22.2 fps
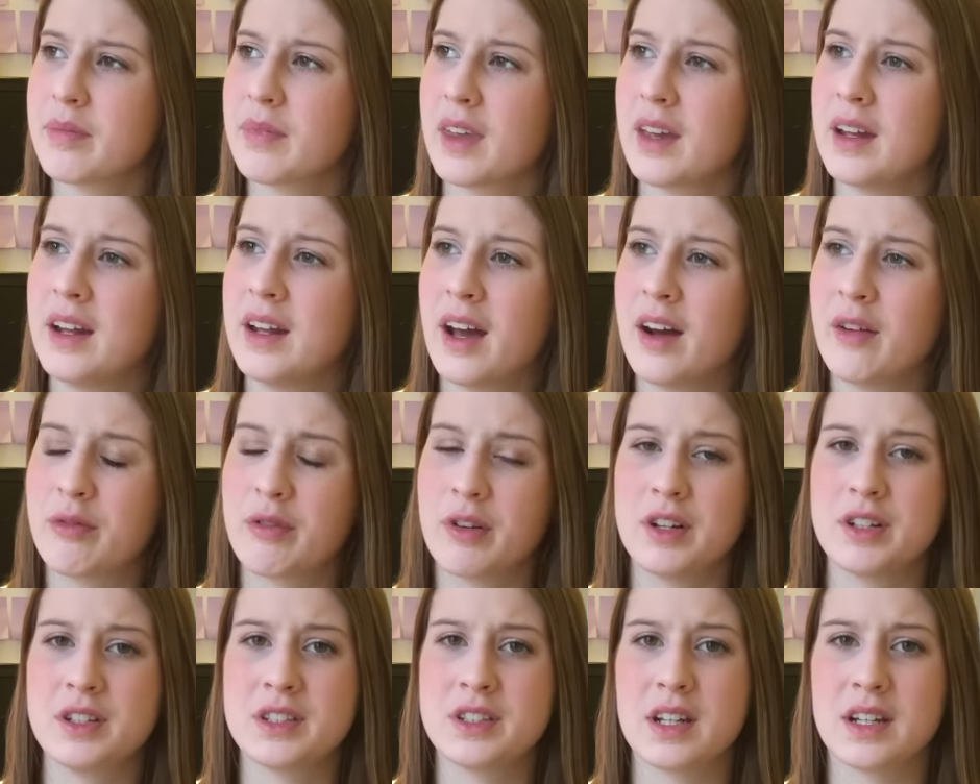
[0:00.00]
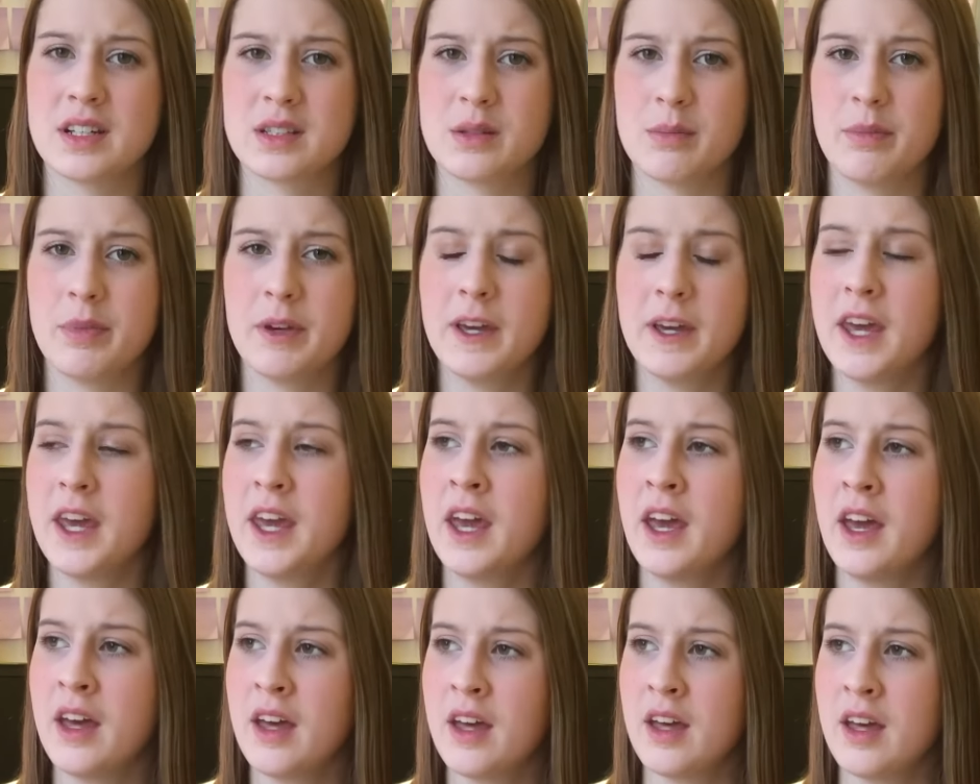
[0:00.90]
and it averaged as a
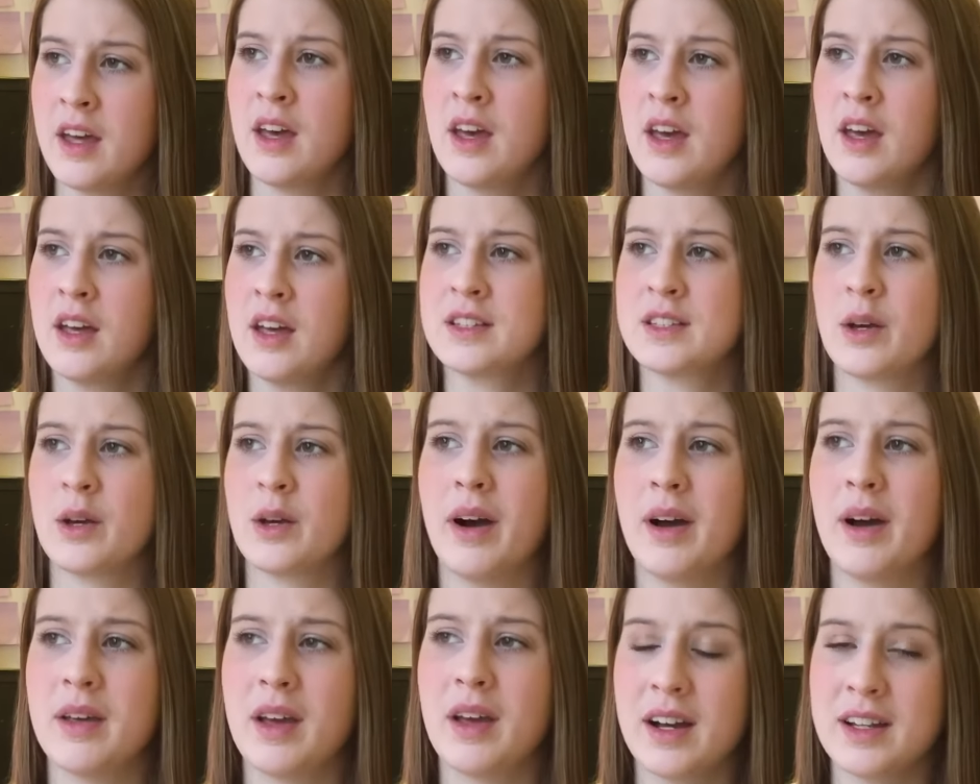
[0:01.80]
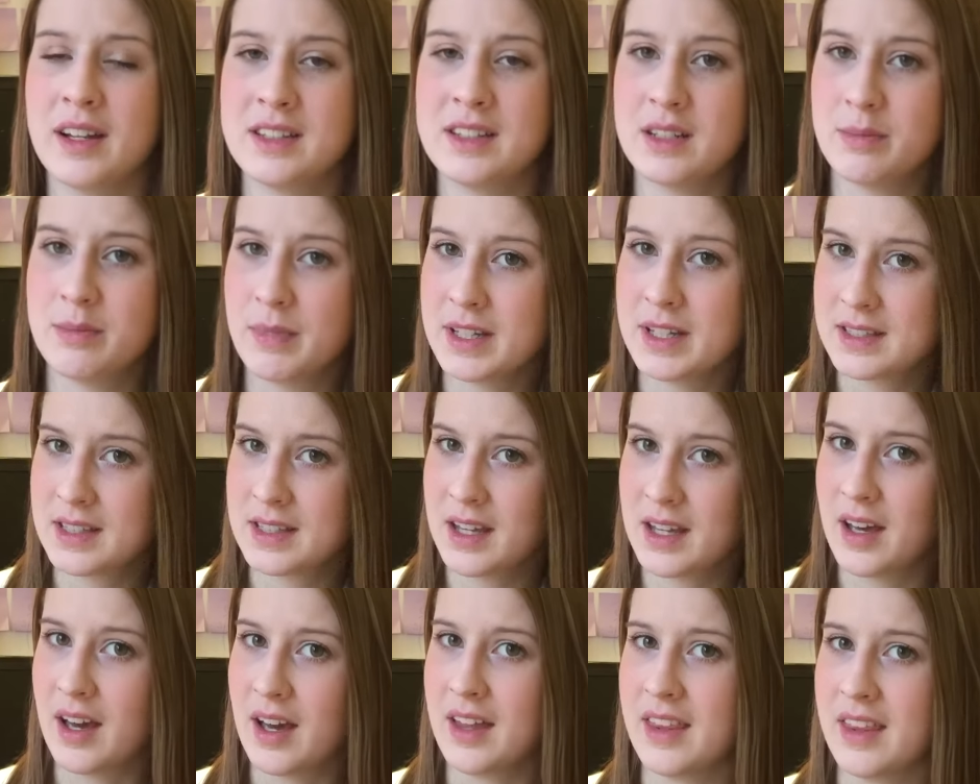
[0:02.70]
B. So I did miss
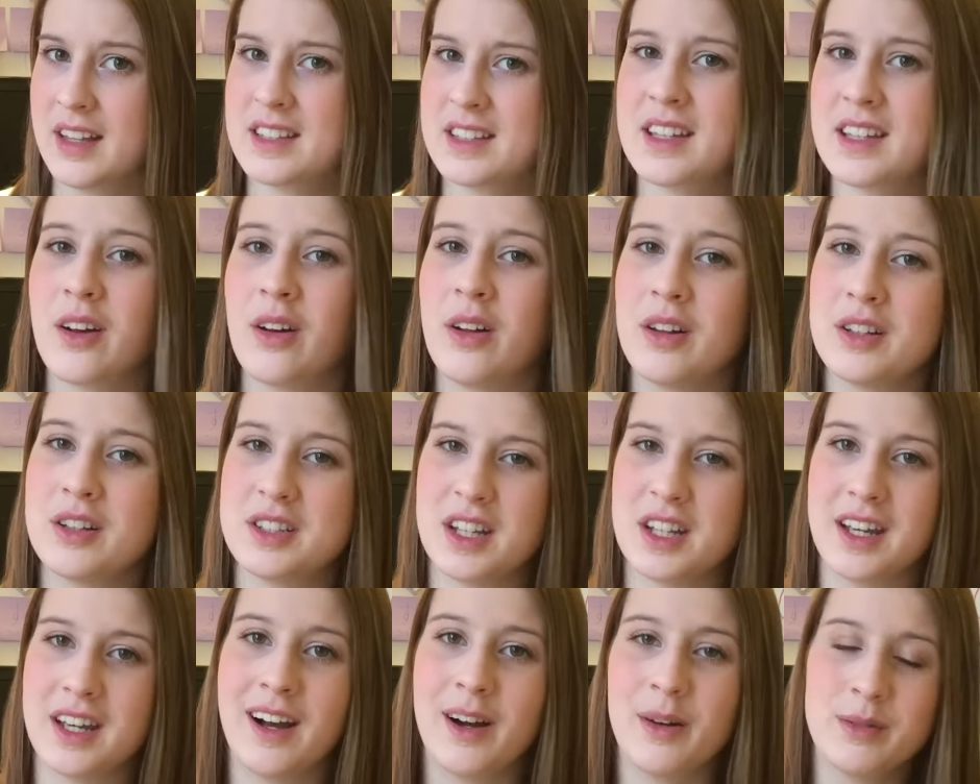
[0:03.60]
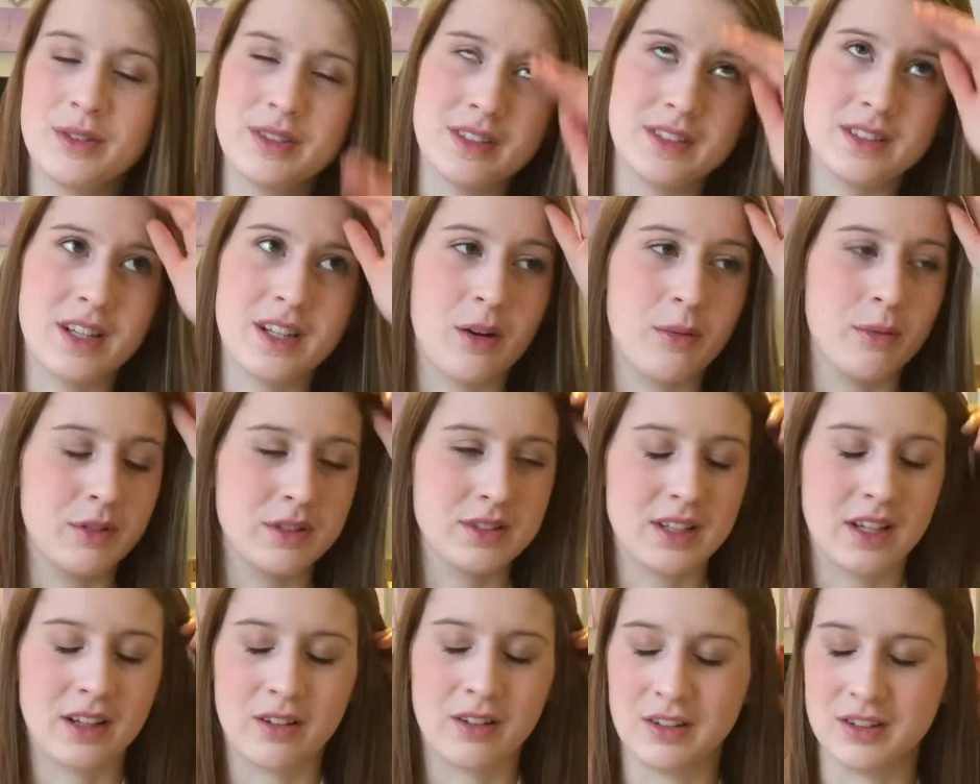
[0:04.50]
it, and then psychology, I was just terrible at
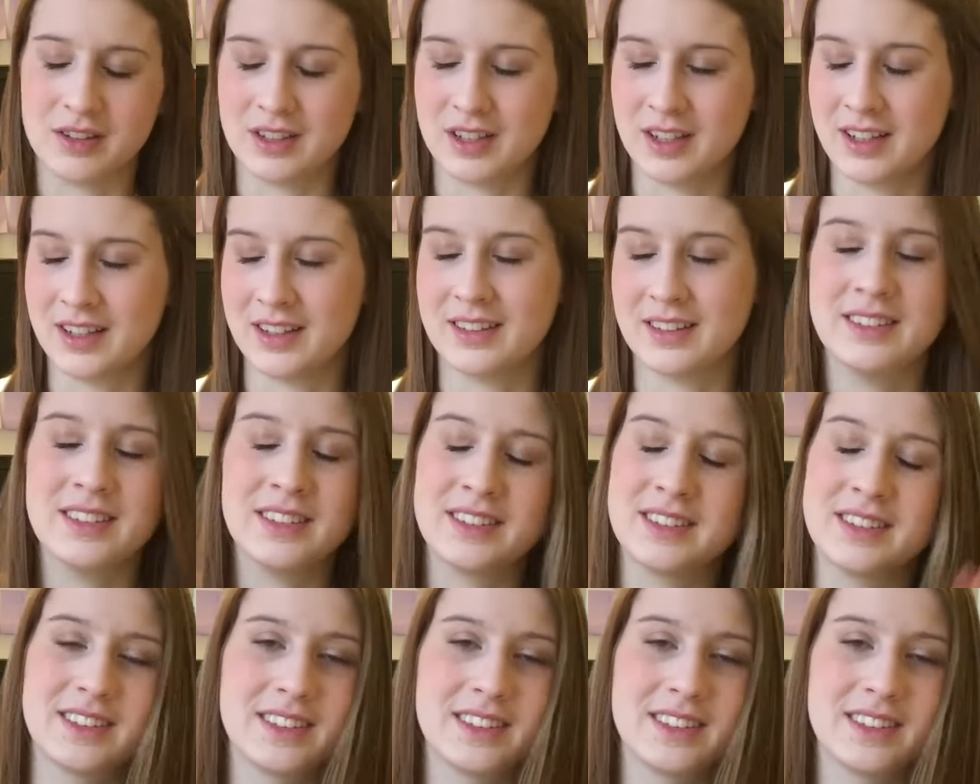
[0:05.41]
psychology. Ugh.